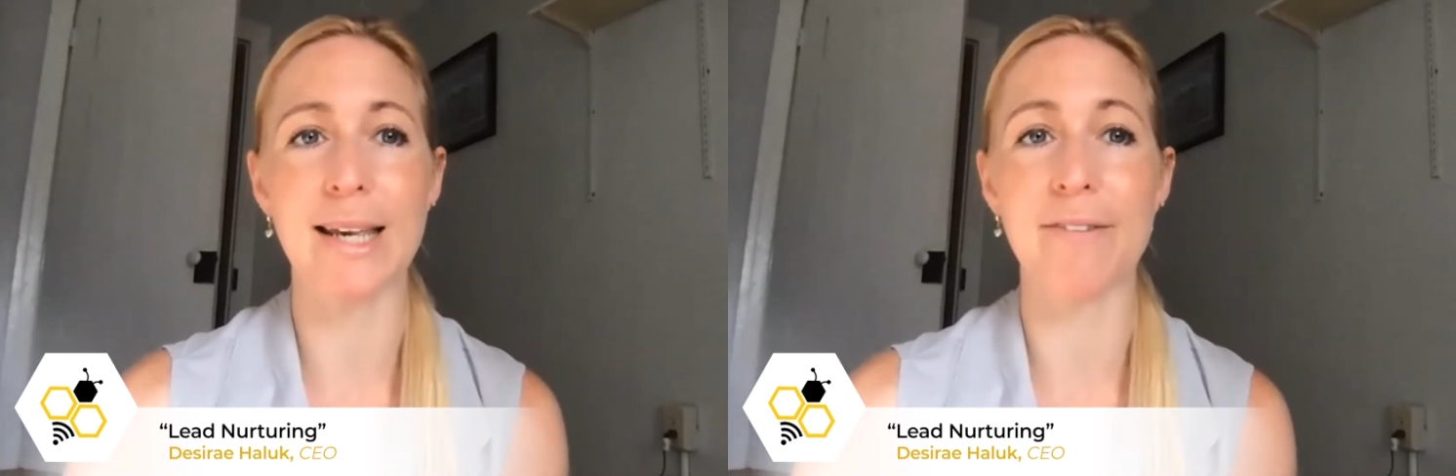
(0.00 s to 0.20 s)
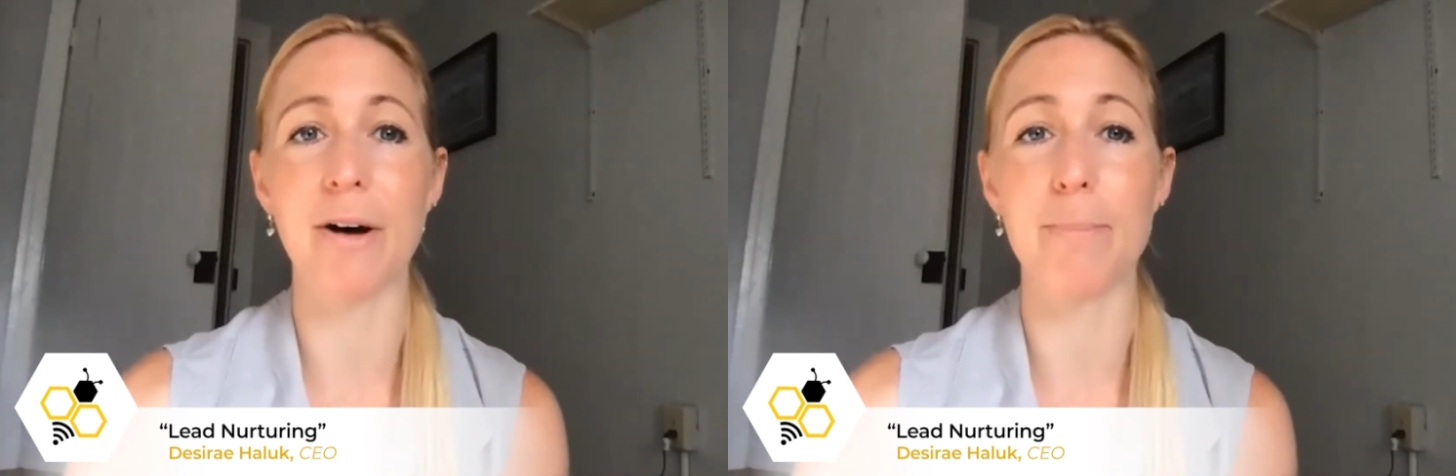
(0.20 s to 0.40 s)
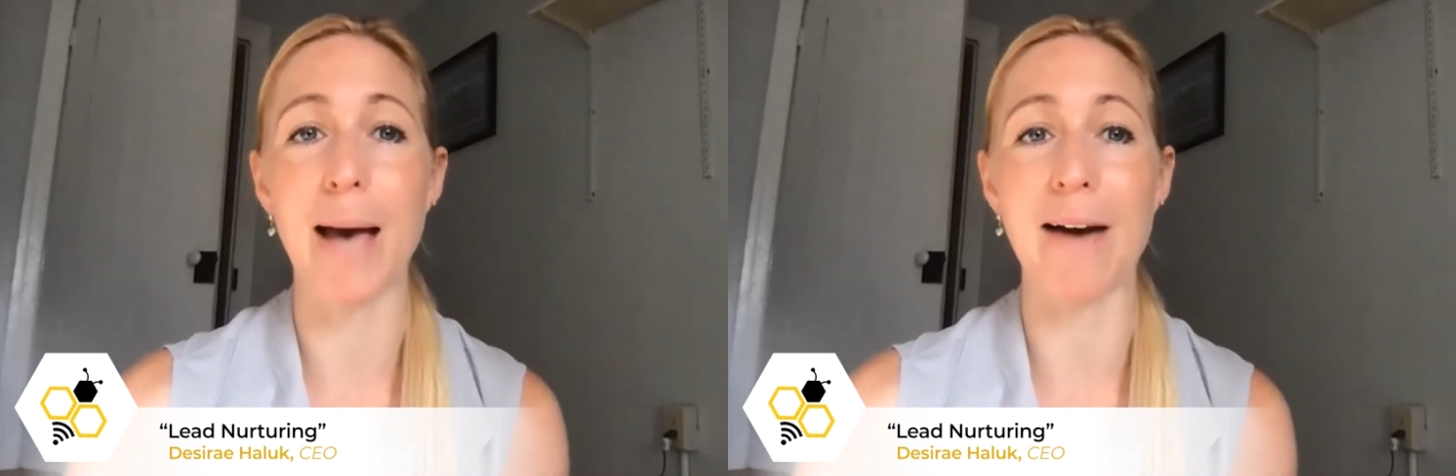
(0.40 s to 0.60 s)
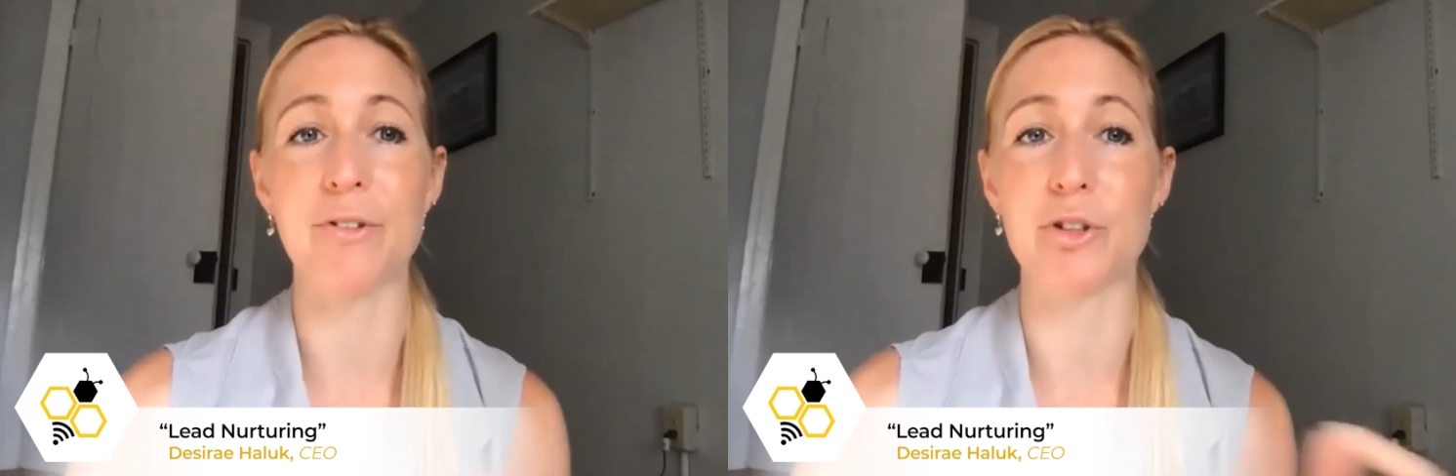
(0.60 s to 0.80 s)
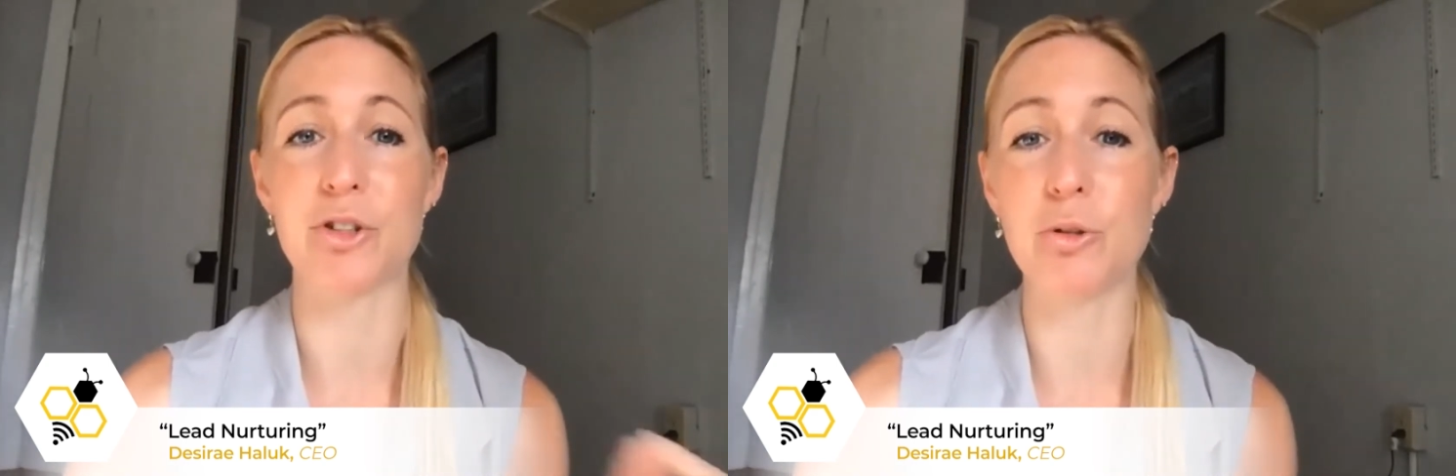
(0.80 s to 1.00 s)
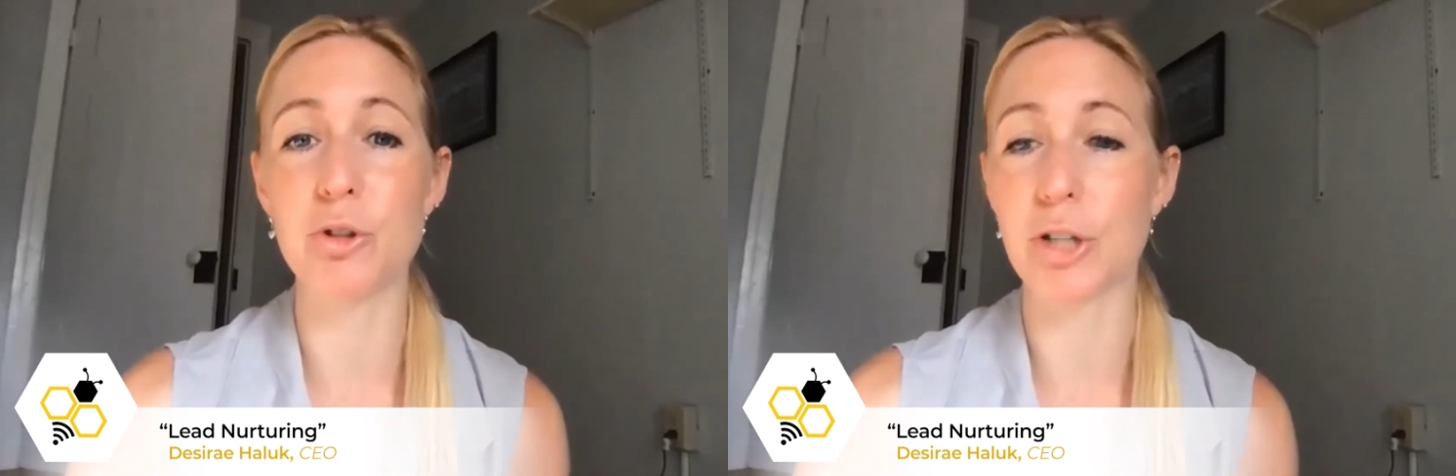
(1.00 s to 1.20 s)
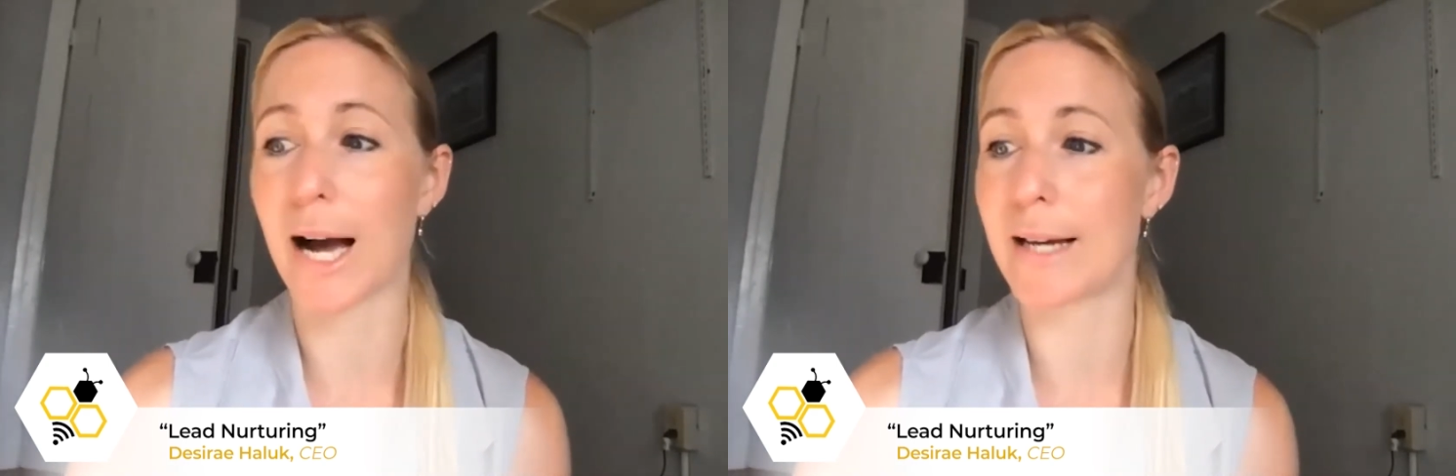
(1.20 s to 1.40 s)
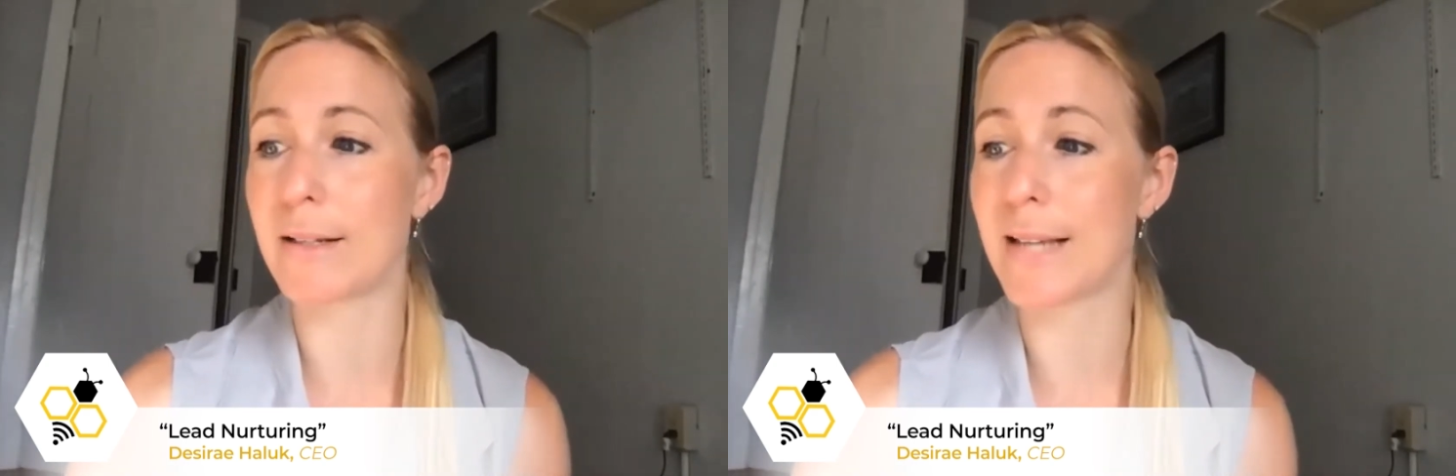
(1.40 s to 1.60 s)
give up after 2
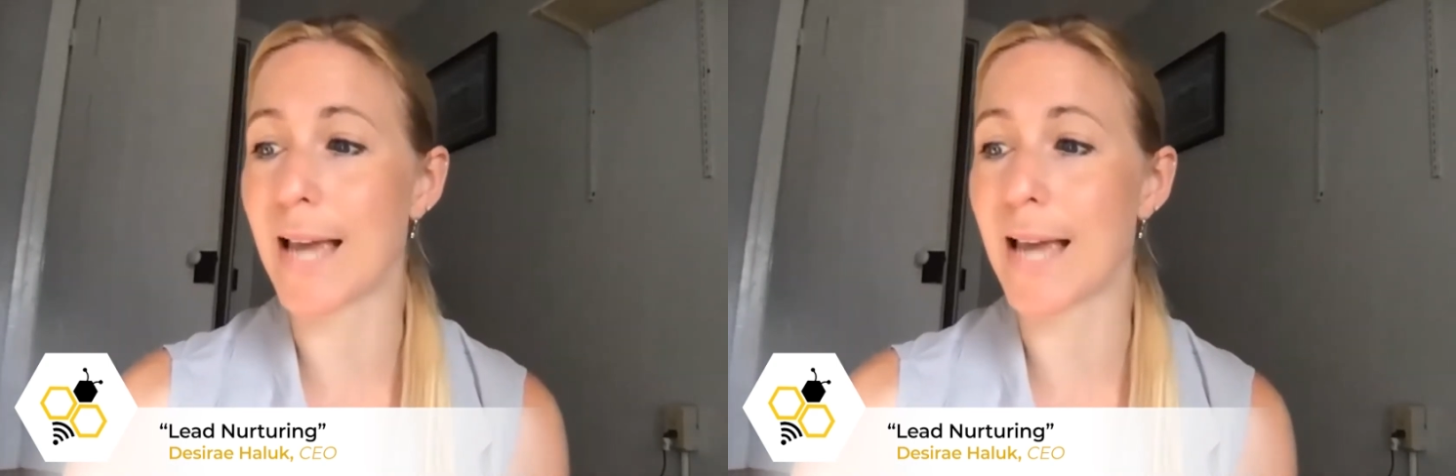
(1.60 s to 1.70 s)
tries,